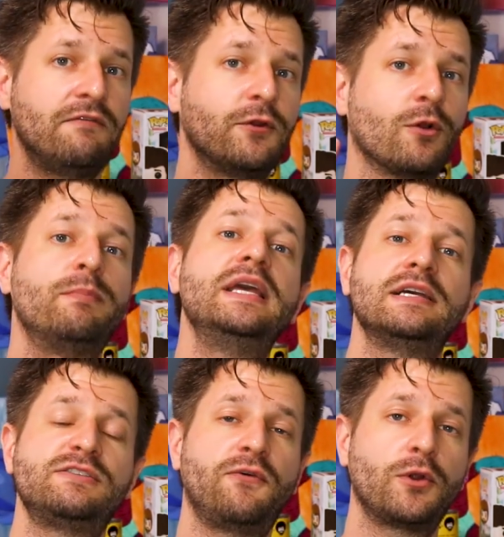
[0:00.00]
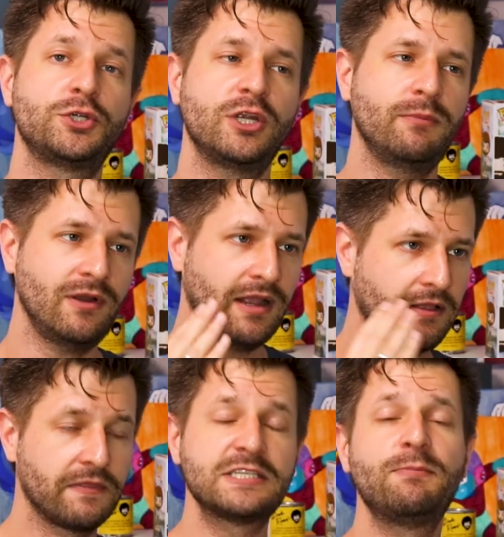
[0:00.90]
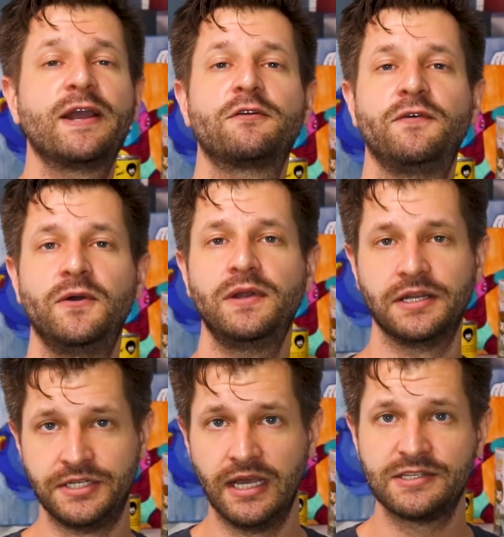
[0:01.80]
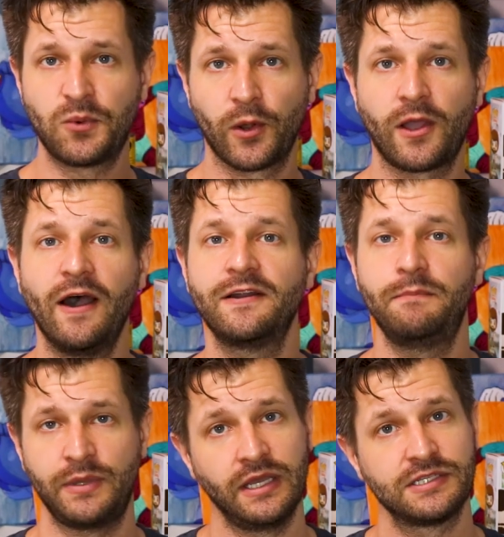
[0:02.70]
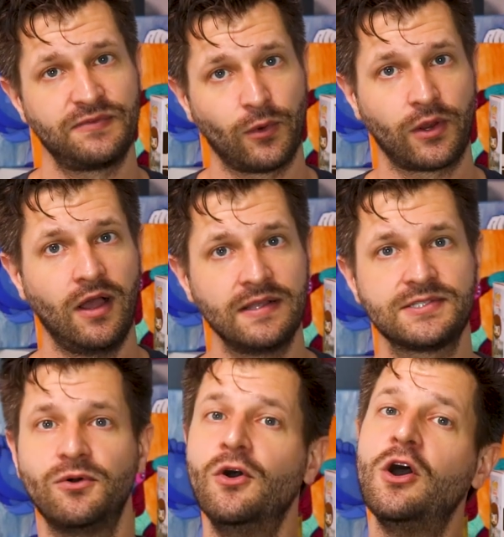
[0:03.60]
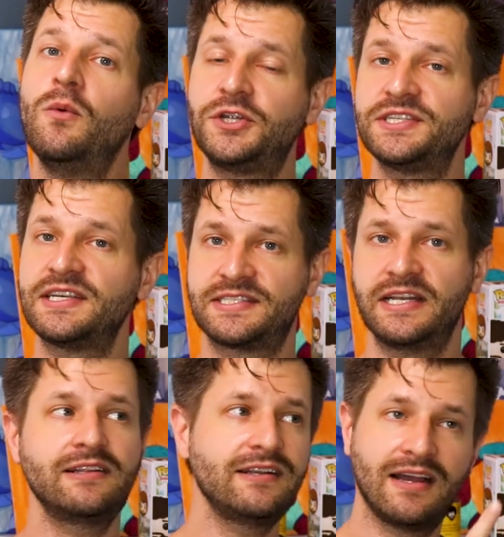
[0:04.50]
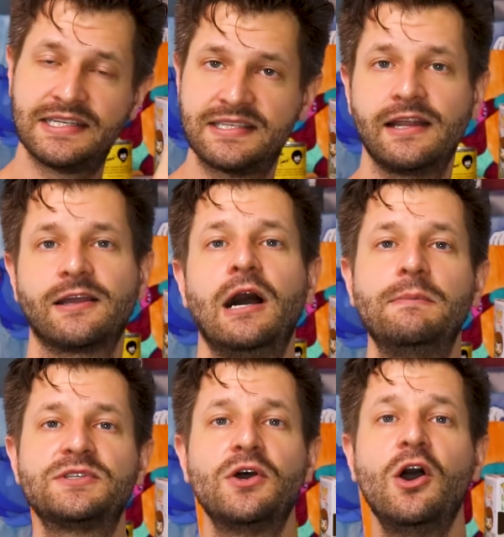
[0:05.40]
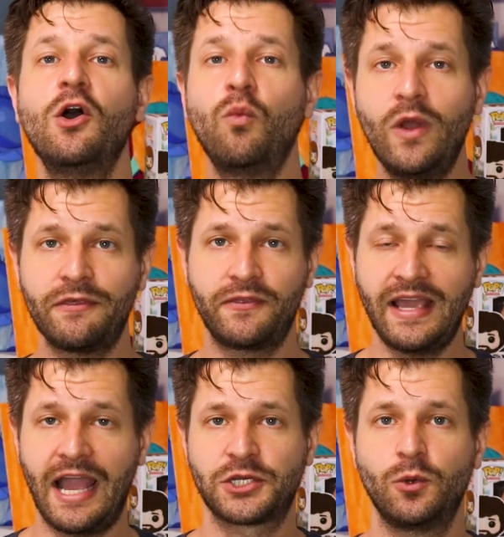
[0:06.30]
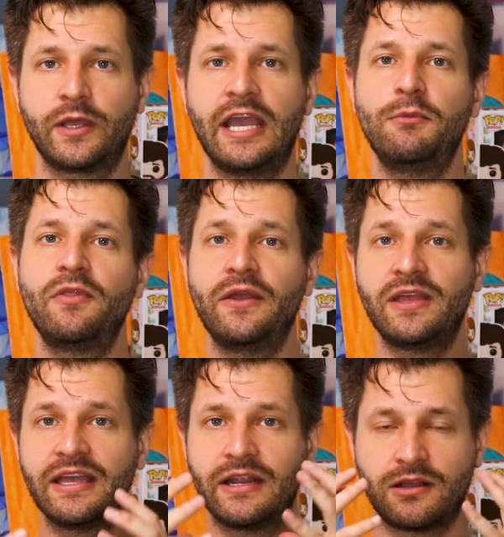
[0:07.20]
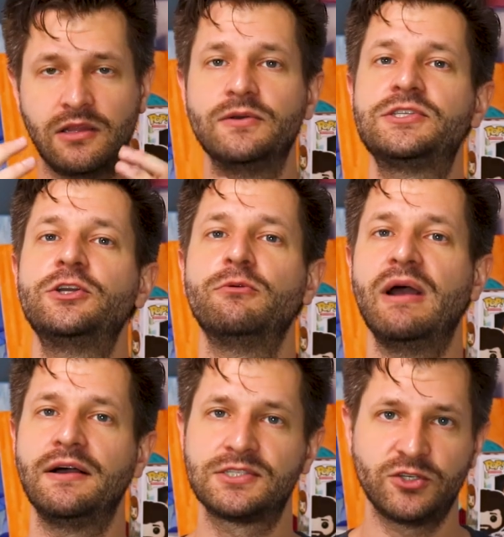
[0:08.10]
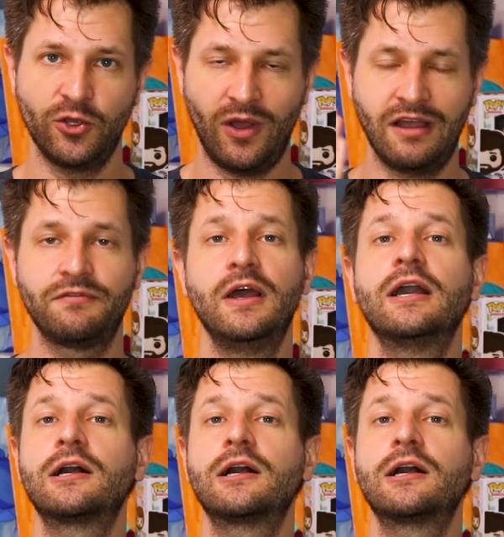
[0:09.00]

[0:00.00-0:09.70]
If you're a PS4 streamer, this microphone does work on a PS4 console, which is exceedingly nice that it comes with the actual cable that you can get it close to your mouth so you'll have